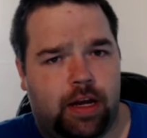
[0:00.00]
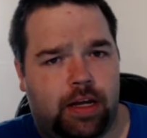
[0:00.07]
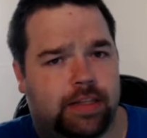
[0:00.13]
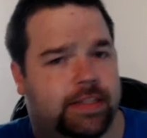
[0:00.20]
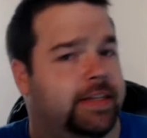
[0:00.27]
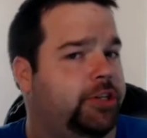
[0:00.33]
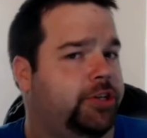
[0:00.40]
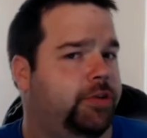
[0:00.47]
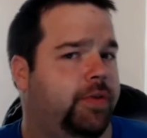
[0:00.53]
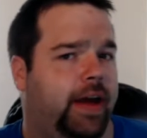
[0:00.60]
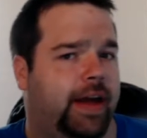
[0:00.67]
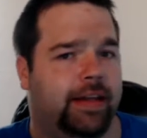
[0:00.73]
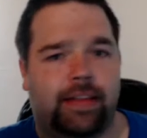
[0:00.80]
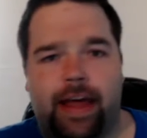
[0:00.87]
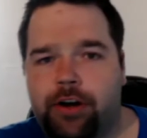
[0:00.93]
sent you
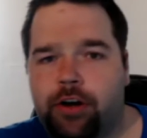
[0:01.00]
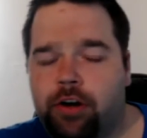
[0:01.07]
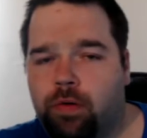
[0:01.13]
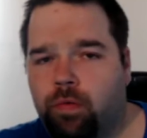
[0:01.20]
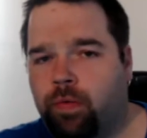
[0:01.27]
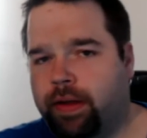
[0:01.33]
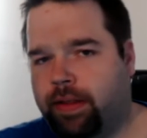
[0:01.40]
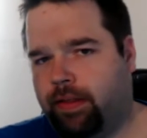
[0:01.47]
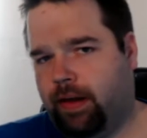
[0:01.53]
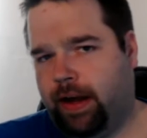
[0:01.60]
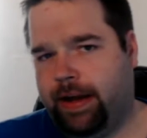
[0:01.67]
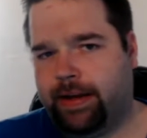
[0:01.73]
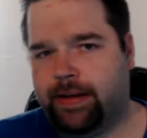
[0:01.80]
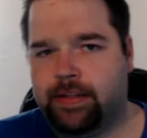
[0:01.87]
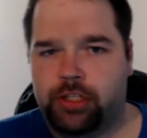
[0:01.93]
a letter with
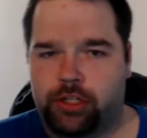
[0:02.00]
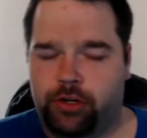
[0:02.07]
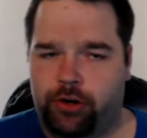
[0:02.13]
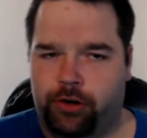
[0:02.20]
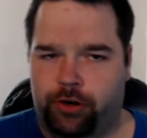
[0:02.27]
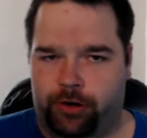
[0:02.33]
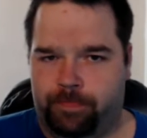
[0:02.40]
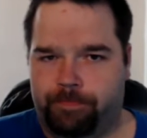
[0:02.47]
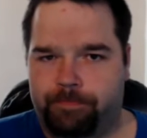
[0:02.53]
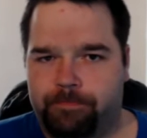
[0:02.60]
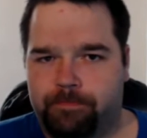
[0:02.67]
a concern.